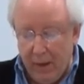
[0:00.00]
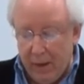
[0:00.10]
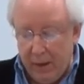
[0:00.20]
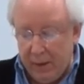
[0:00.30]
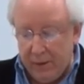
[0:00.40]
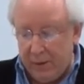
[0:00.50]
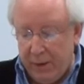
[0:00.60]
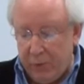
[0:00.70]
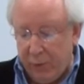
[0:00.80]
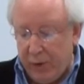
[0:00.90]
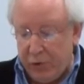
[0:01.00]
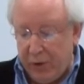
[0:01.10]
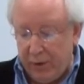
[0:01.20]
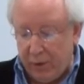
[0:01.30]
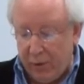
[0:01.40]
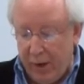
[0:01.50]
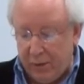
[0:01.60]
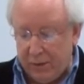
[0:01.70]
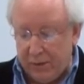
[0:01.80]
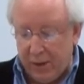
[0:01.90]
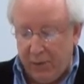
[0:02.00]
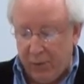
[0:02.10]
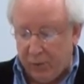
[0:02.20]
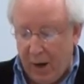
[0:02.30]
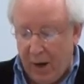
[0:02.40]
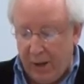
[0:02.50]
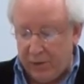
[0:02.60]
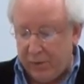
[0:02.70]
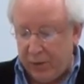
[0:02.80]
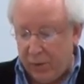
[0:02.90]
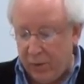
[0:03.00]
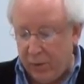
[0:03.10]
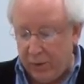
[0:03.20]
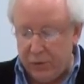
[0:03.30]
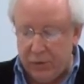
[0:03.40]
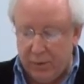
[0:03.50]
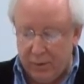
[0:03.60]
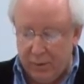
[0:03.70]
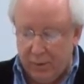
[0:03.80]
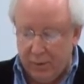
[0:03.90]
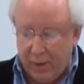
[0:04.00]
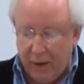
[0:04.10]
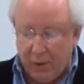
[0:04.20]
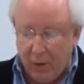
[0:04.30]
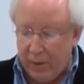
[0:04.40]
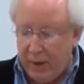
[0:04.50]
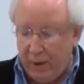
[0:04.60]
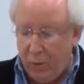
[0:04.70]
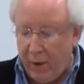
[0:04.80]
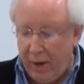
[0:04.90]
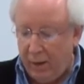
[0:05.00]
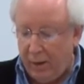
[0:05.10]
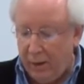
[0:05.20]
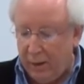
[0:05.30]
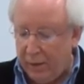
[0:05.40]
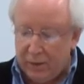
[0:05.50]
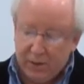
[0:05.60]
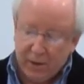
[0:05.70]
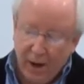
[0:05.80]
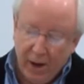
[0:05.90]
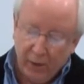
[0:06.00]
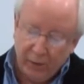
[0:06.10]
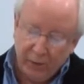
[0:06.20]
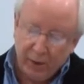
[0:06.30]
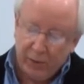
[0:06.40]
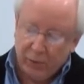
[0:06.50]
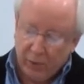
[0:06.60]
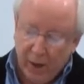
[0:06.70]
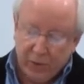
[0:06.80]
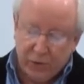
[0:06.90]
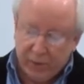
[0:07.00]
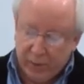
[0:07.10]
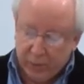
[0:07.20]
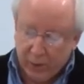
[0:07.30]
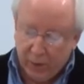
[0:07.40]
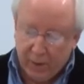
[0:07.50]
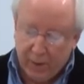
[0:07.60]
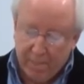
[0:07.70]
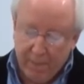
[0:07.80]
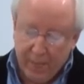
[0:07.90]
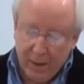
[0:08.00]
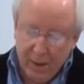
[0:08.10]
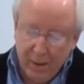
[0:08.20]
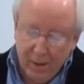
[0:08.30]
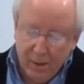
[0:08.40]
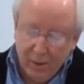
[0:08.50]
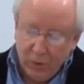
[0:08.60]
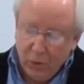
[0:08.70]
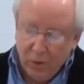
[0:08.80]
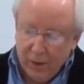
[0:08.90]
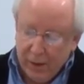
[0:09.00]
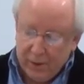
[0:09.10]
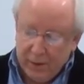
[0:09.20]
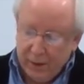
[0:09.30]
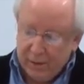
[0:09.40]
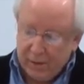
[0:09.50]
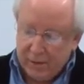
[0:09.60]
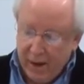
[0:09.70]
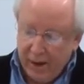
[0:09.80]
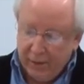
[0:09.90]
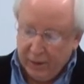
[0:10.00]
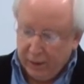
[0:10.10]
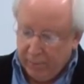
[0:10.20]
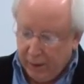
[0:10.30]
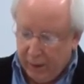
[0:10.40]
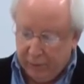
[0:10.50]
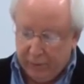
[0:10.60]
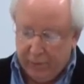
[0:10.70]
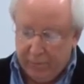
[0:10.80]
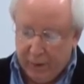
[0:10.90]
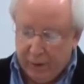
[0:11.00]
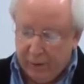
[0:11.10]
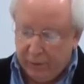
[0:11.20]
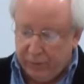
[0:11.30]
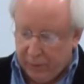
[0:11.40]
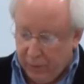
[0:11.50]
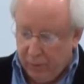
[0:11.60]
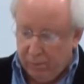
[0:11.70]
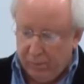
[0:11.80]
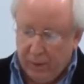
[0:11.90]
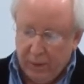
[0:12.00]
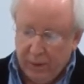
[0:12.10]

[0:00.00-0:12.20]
It isn't in reaching the crest of the rise of the gorge, and already wading in the sound of the rush of the brook, nor is it in standing above the flume